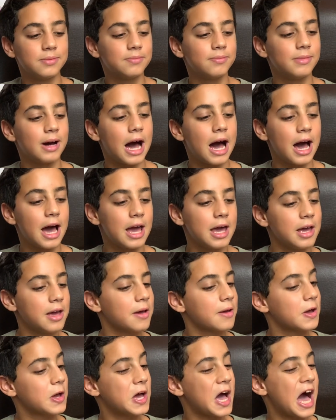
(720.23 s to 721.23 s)
my
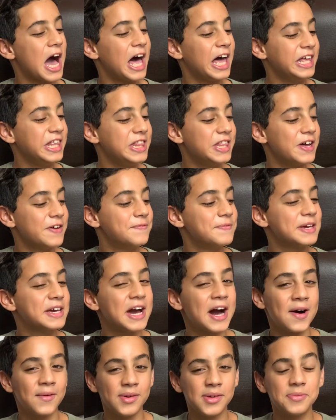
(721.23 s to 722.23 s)
kind of
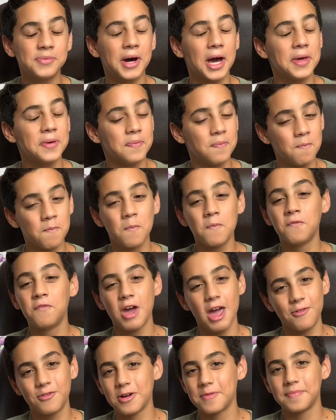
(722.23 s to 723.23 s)
becoming my
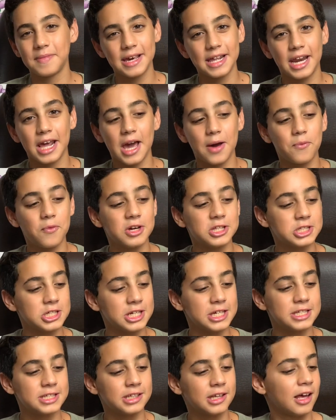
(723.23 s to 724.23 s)
favorite medium, which
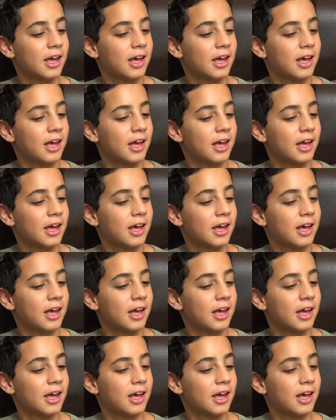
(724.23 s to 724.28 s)
is